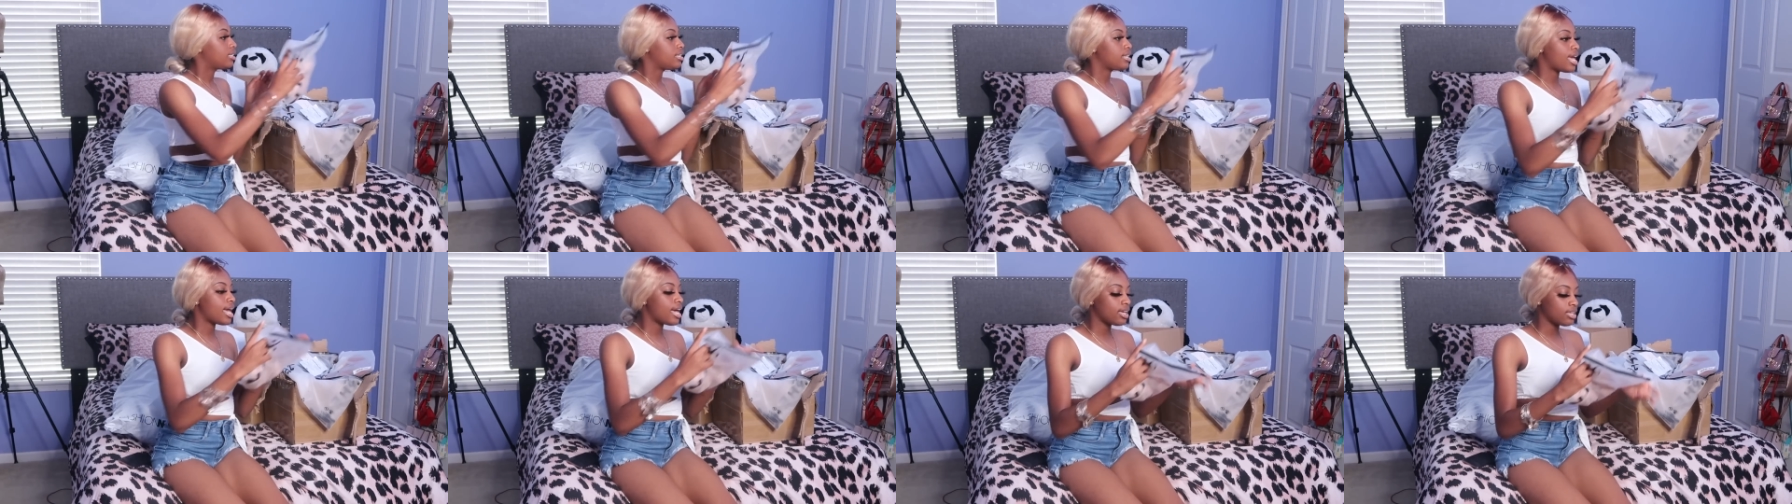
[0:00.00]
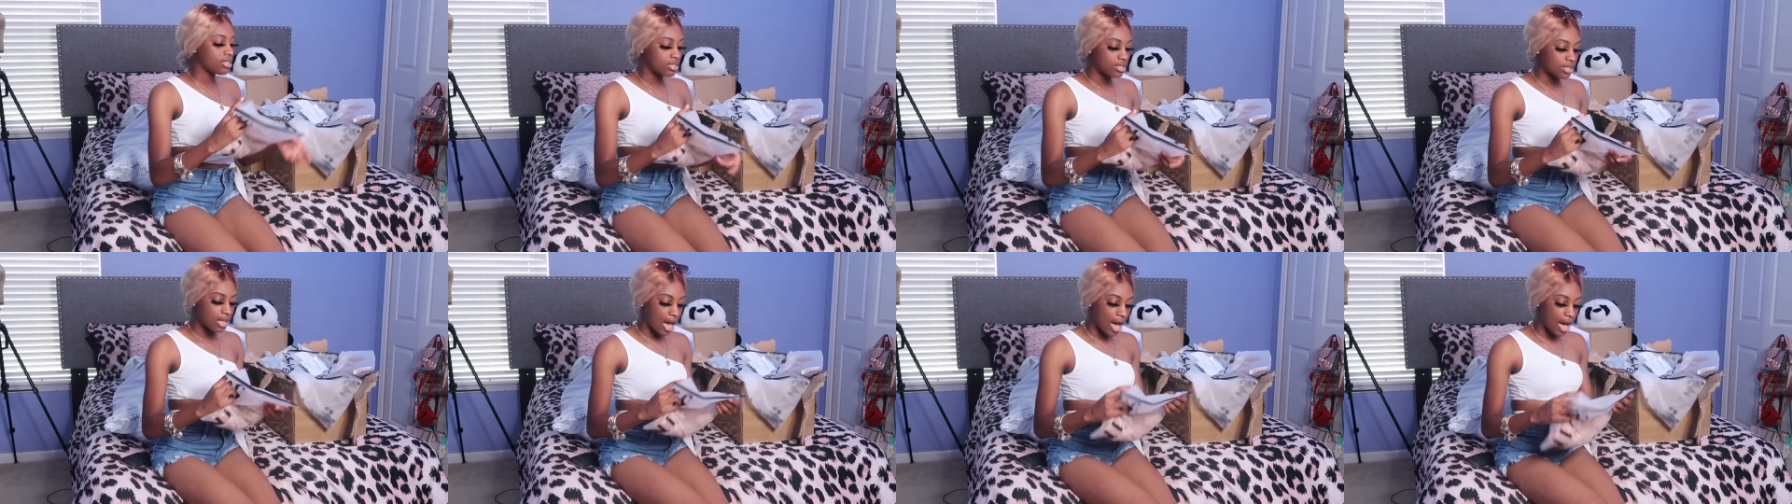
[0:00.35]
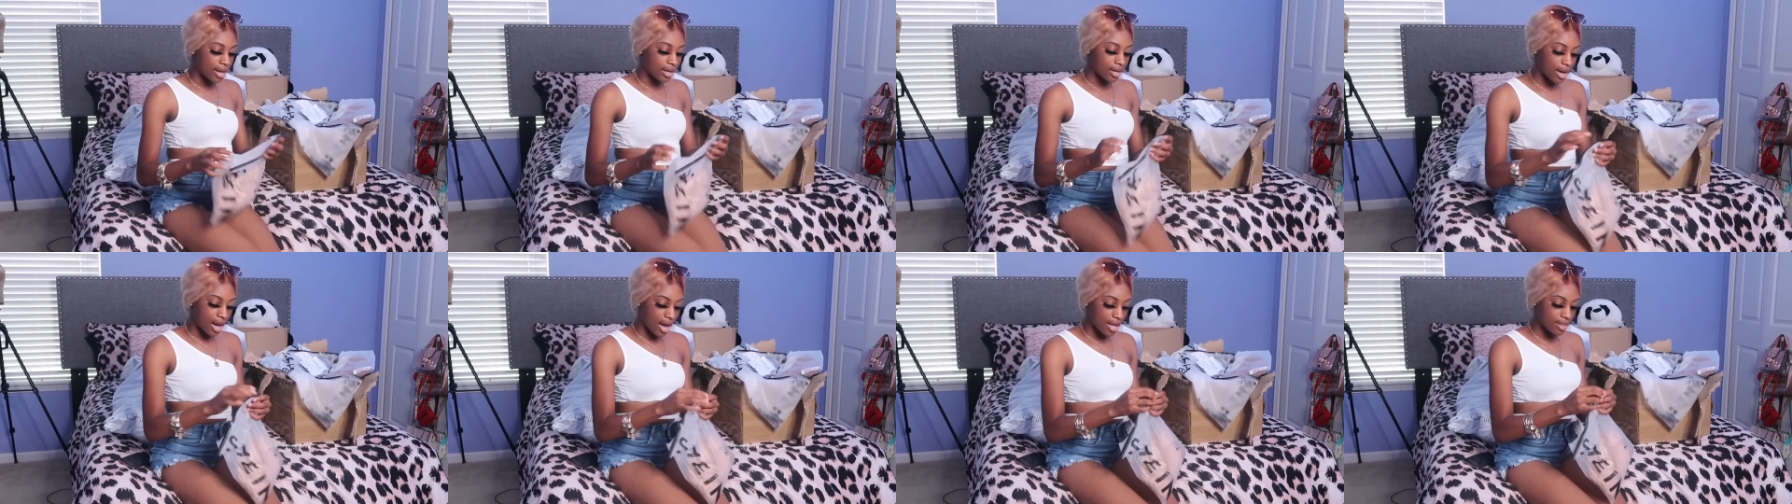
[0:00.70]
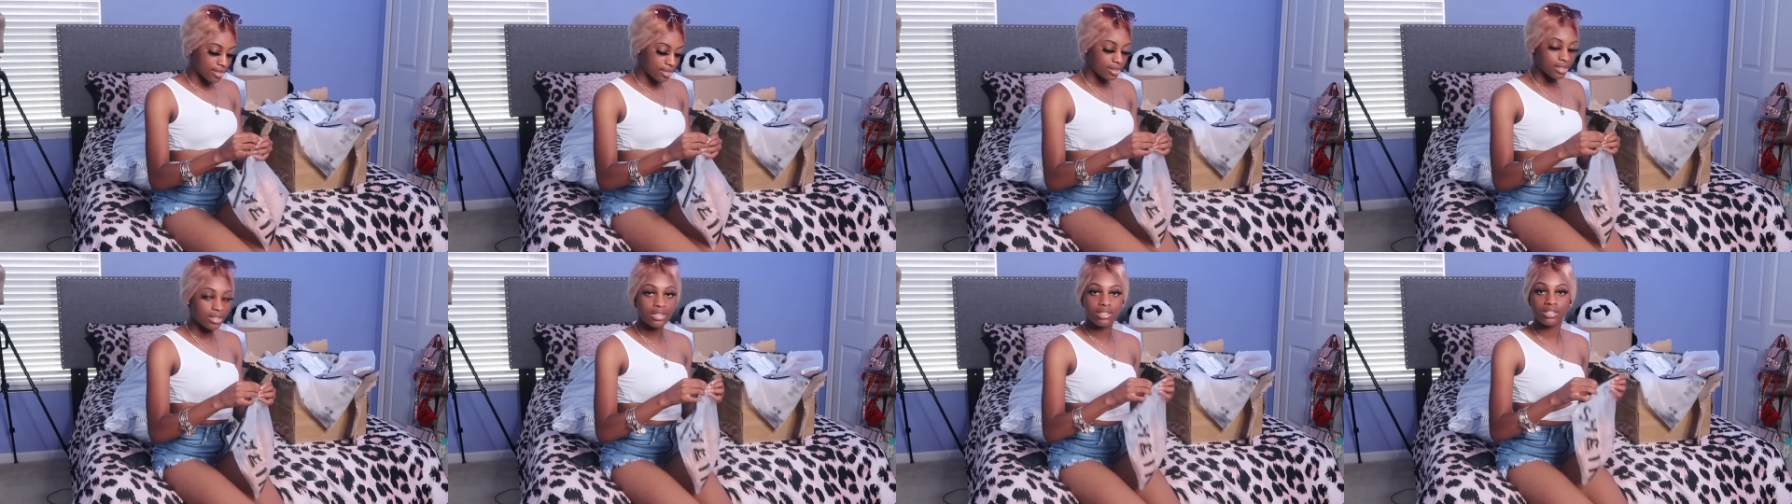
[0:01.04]
Next, I got
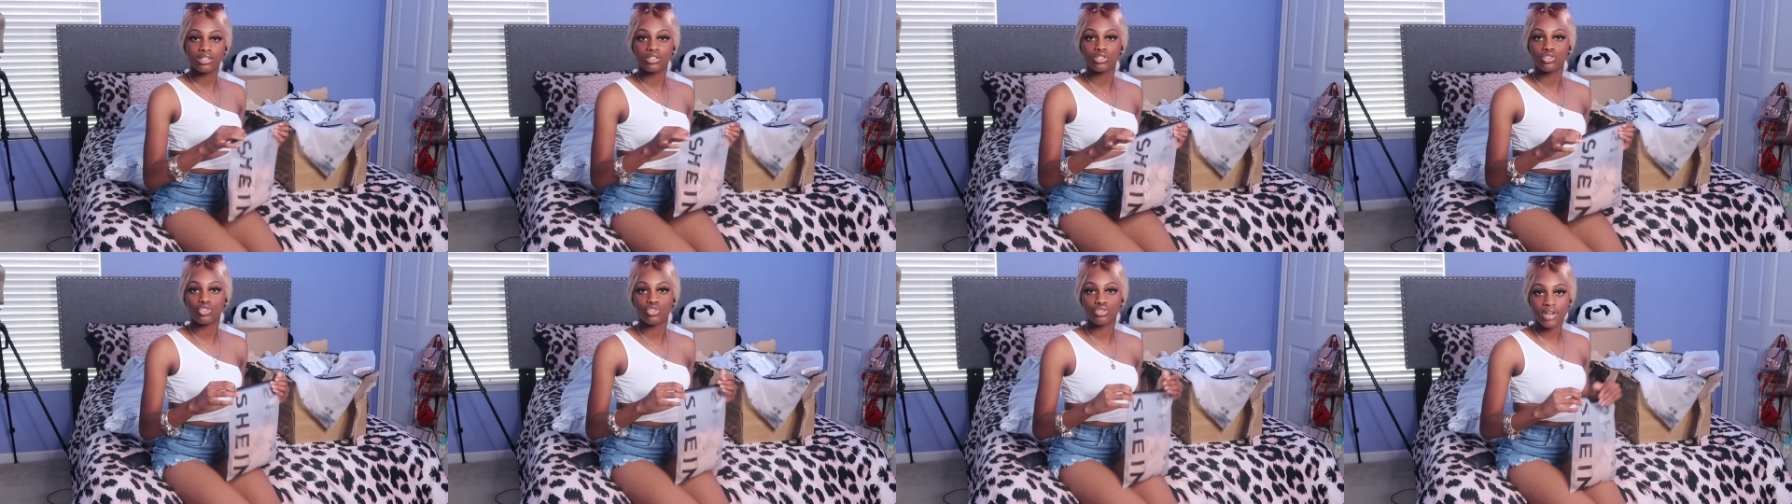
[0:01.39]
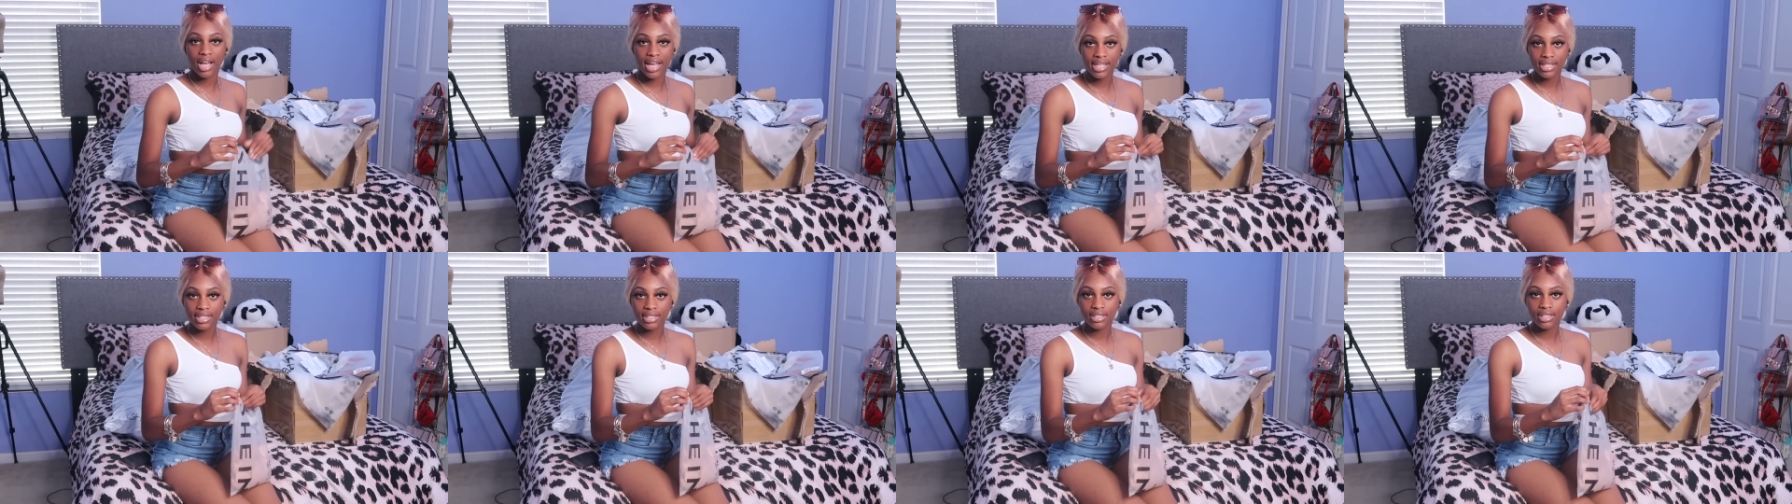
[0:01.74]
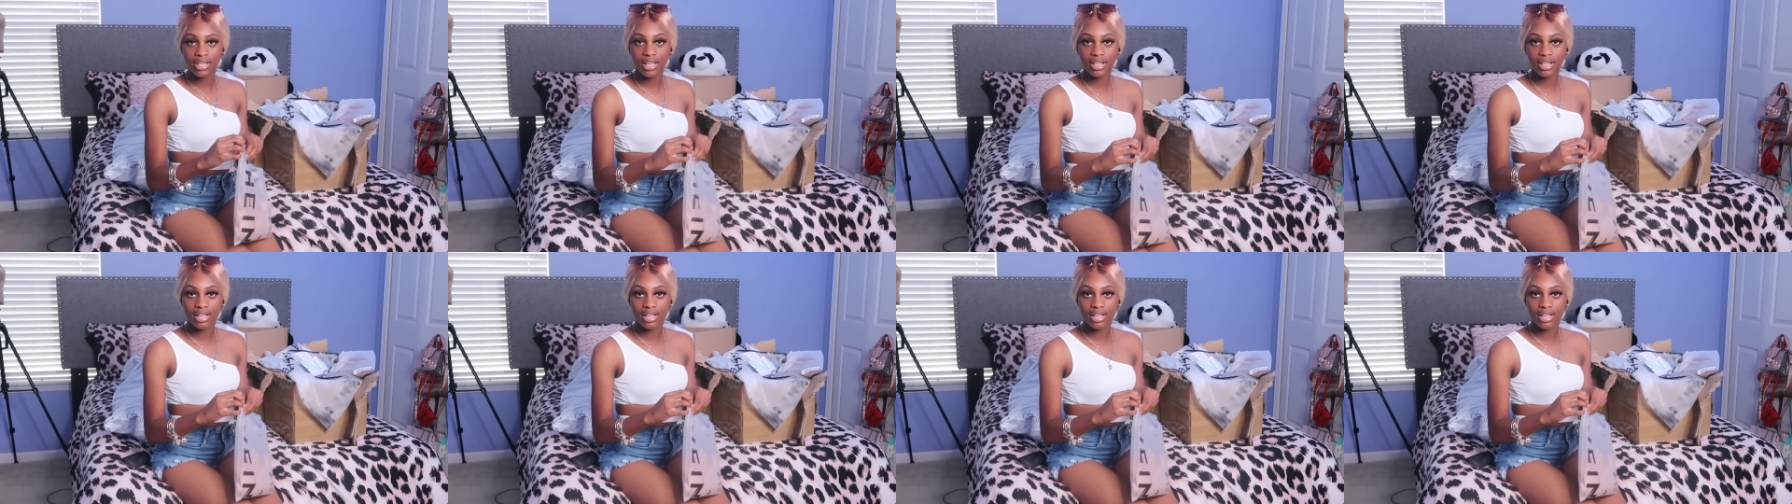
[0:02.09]
this dress.